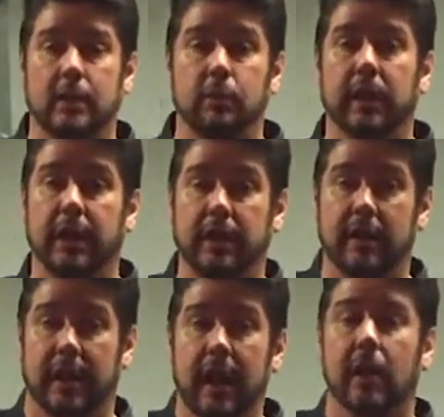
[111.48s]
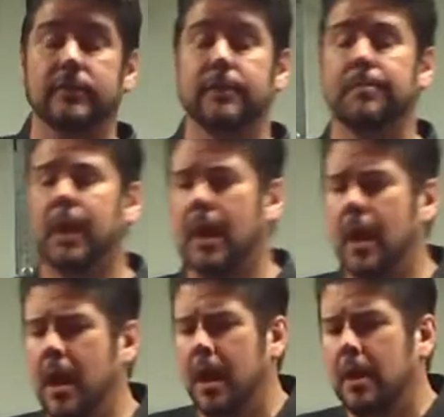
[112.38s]
than you will anything else.
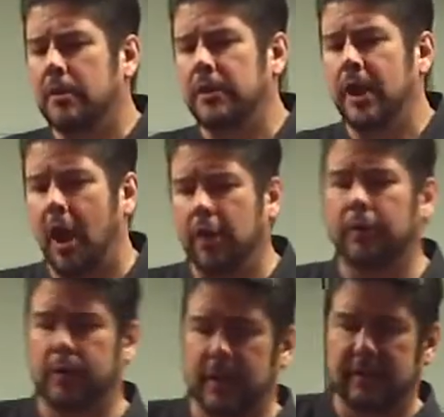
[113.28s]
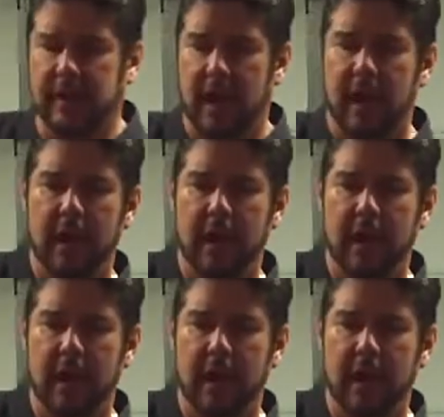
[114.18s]
The other reason,